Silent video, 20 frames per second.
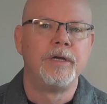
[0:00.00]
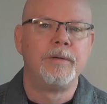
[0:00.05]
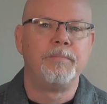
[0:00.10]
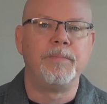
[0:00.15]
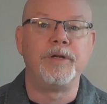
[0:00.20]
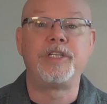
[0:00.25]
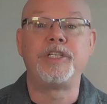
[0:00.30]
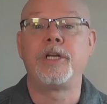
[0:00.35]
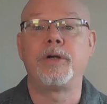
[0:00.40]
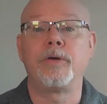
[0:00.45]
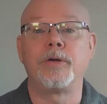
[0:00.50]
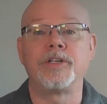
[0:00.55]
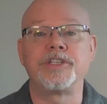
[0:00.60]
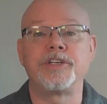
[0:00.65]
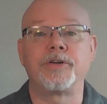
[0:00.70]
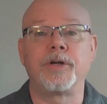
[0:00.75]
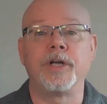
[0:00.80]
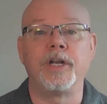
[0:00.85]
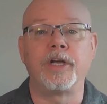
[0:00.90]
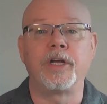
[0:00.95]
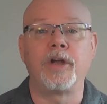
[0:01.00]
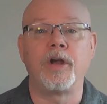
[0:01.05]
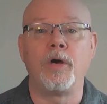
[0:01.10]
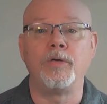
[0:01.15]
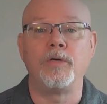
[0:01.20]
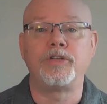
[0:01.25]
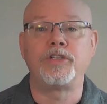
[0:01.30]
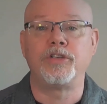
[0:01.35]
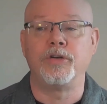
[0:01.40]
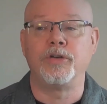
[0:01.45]
materials are going to
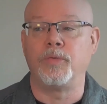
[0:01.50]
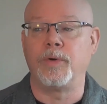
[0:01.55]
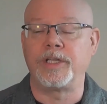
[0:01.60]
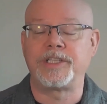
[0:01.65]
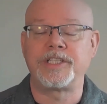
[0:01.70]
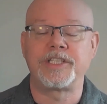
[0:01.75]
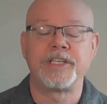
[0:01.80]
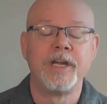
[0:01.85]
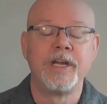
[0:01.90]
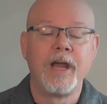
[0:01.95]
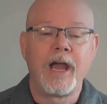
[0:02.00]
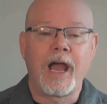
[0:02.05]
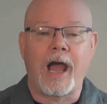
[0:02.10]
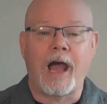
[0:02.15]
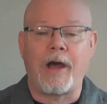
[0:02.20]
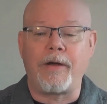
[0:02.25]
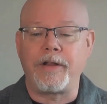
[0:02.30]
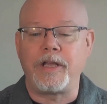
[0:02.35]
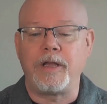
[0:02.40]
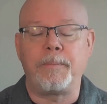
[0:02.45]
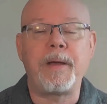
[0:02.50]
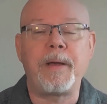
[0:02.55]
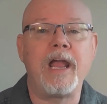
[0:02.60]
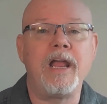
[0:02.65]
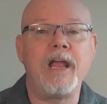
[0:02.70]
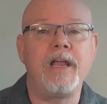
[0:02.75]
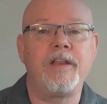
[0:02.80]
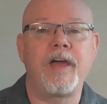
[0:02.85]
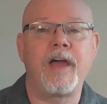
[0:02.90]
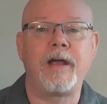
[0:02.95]
go to. It's how do you
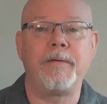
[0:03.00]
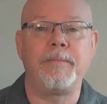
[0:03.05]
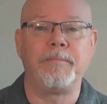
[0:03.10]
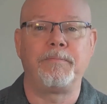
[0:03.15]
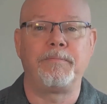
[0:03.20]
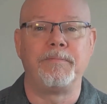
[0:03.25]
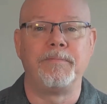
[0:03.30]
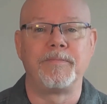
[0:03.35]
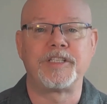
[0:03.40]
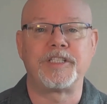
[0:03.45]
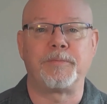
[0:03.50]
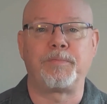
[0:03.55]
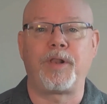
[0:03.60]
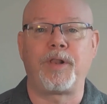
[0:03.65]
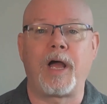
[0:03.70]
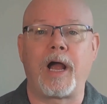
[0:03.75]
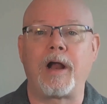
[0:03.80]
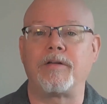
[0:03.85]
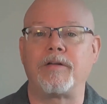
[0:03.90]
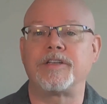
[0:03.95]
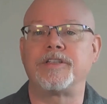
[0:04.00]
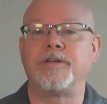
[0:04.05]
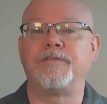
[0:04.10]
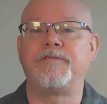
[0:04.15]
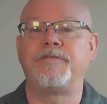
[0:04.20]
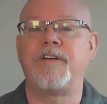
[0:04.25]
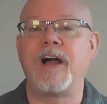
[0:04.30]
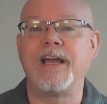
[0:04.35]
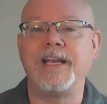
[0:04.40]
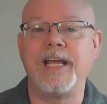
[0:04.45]
pay that supplier? So
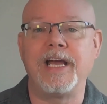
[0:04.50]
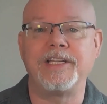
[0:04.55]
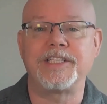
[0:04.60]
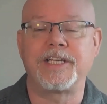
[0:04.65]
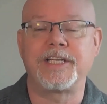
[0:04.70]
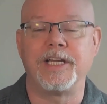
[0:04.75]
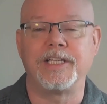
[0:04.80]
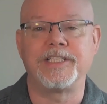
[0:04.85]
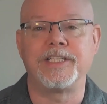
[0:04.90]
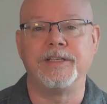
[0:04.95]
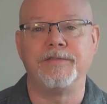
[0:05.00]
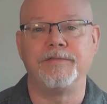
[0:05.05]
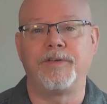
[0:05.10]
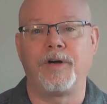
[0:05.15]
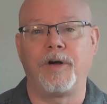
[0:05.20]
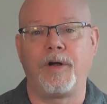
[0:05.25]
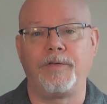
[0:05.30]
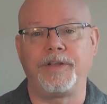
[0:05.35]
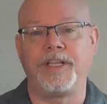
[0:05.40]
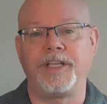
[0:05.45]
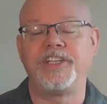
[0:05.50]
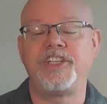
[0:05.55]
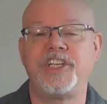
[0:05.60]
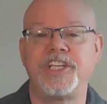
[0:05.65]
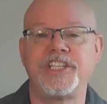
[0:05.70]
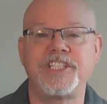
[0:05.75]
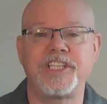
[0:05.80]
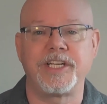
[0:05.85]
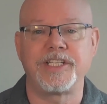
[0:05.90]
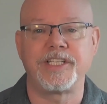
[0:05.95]
finance gets involved,
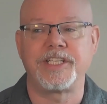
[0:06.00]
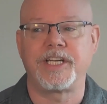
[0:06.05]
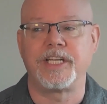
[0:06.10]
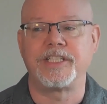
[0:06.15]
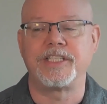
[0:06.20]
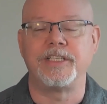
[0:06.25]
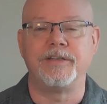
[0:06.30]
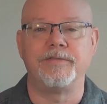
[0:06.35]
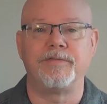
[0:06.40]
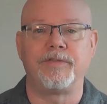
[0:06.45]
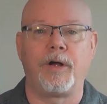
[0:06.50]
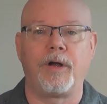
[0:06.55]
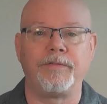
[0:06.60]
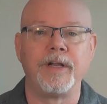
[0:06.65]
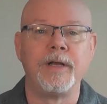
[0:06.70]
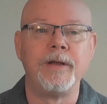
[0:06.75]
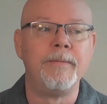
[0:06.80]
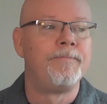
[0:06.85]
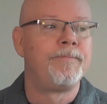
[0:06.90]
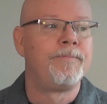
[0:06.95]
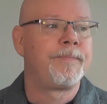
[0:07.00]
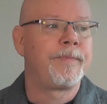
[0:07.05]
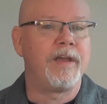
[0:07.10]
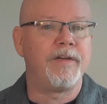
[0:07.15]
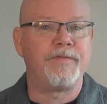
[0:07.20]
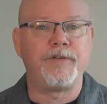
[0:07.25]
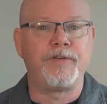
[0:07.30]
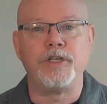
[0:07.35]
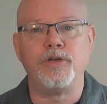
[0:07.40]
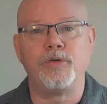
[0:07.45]
logistics gets involved.
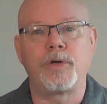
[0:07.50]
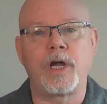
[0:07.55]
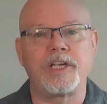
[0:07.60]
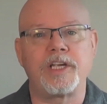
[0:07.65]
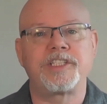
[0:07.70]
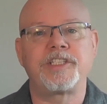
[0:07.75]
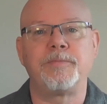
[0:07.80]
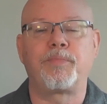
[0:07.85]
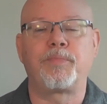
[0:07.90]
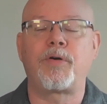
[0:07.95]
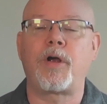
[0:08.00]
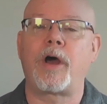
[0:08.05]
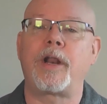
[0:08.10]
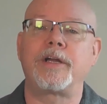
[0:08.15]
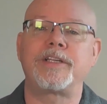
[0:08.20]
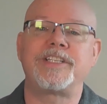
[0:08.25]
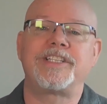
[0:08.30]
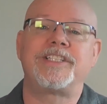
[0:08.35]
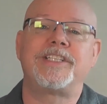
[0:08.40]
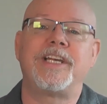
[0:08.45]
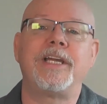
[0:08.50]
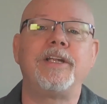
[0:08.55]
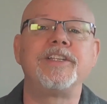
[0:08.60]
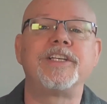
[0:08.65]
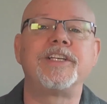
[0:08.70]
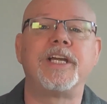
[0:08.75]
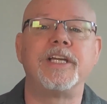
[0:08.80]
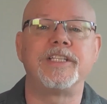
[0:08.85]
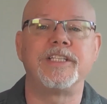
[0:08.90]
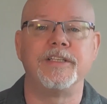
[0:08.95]
If you do custom products,
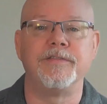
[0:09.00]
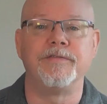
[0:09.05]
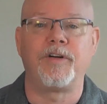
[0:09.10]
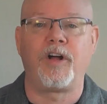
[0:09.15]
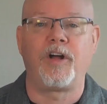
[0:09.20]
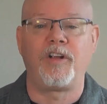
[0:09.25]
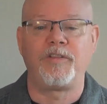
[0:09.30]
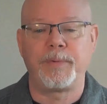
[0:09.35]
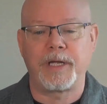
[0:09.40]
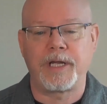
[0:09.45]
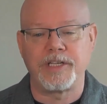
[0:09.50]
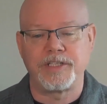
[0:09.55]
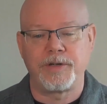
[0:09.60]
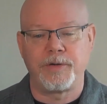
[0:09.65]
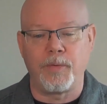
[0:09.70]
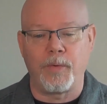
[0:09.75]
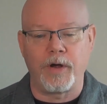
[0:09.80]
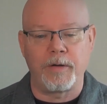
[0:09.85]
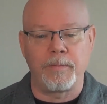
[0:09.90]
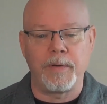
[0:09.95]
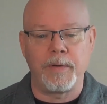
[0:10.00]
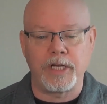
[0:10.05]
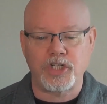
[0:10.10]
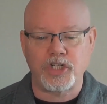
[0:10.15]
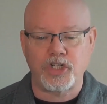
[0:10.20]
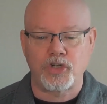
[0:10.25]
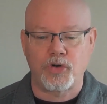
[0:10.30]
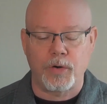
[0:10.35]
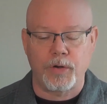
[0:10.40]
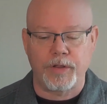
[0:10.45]
sales gets involved because you want to make
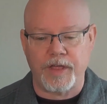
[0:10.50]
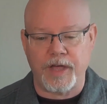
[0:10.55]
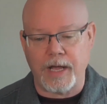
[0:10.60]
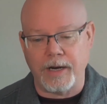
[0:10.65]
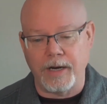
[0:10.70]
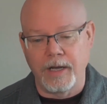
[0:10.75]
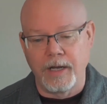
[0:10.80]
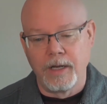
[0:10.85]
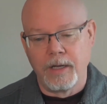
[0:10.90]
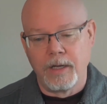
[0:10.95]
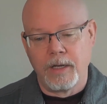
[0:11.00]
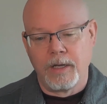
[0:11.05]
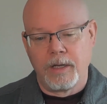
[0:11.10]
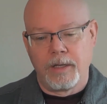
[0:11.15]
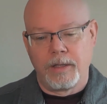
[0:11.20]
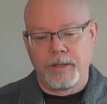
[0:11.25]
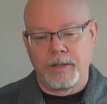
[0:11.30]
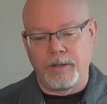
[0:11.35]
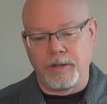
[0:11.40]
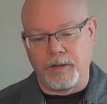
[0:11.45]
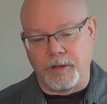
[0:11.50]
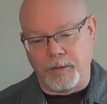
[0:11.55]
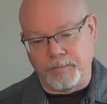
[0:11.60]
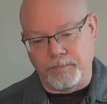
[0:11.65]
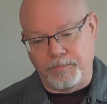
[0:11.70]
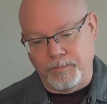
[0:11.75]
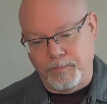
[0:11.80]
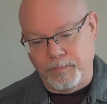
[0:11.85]
sure that the